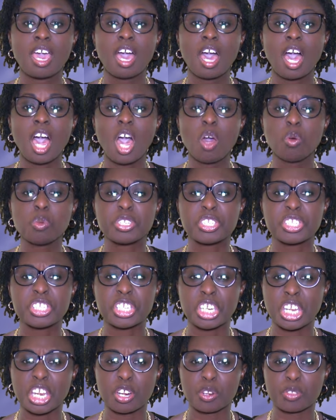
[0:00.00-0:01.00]
How
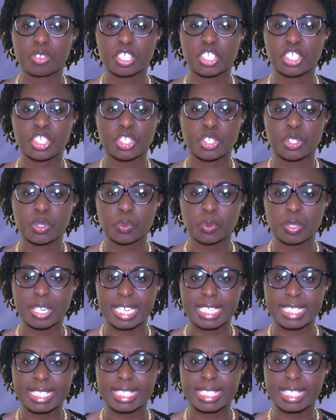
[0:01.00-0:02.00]
dare the
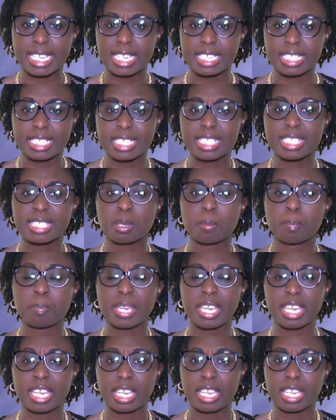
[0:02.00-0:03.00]
students
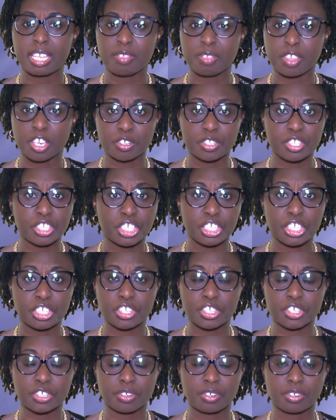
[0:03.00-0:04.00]
disobey their
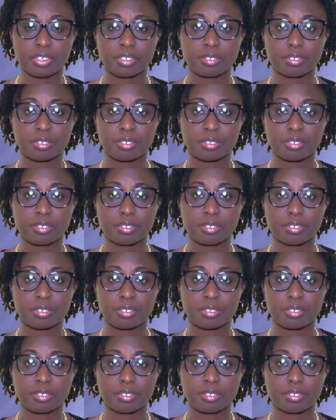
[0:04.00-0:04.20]
teacher?